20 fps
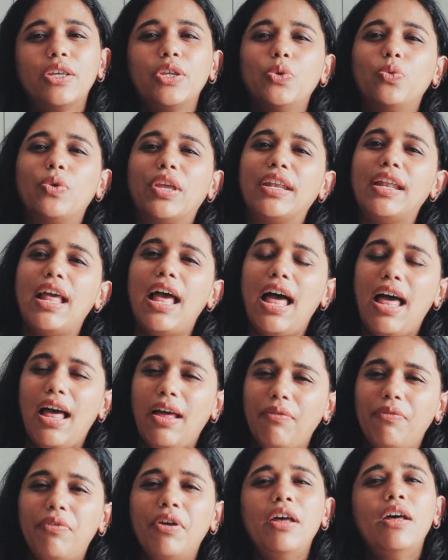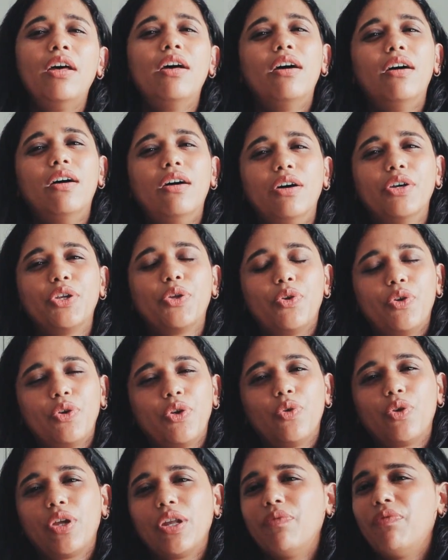You can have,
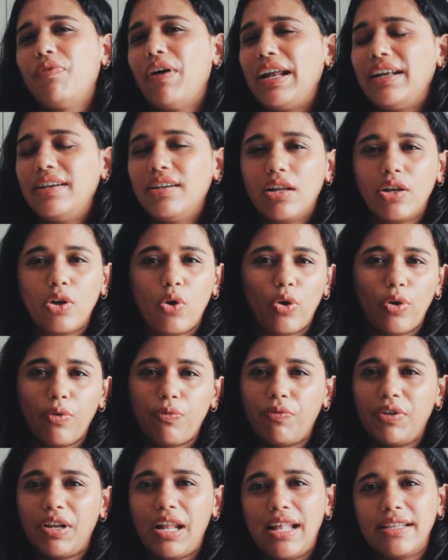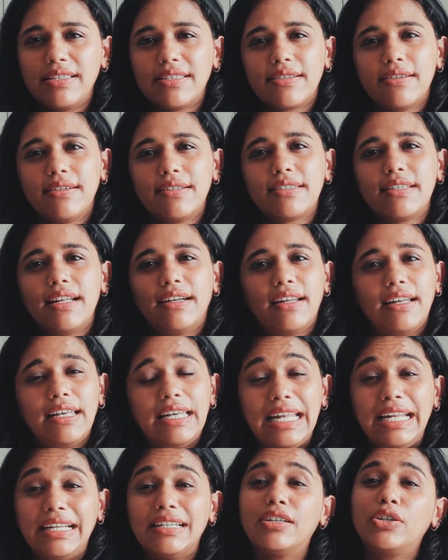you can find a lot of financiers that are
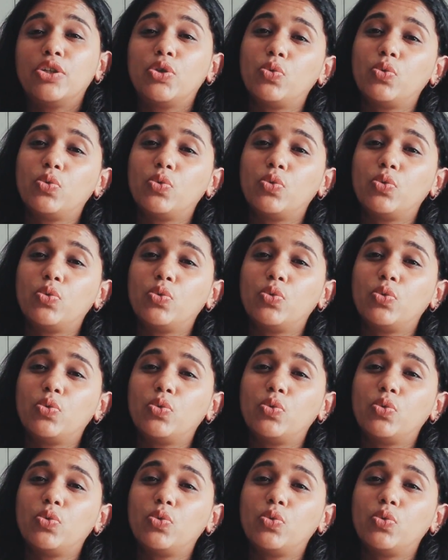linked